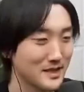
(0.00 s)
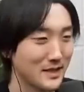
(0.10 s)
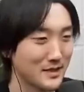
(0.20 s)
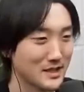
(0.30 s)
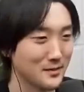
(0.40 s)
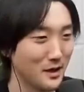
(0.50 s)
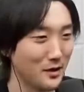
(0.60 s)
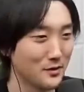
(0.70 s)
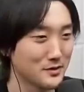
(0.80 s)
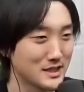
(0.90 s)
Can we get some
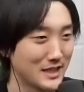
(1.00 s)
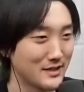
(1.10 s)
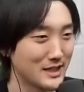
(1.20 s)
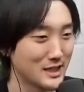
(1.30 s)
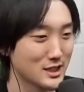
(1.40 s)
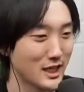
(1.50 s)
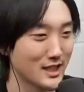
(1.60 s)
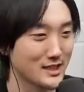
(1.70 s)
07 in the chat?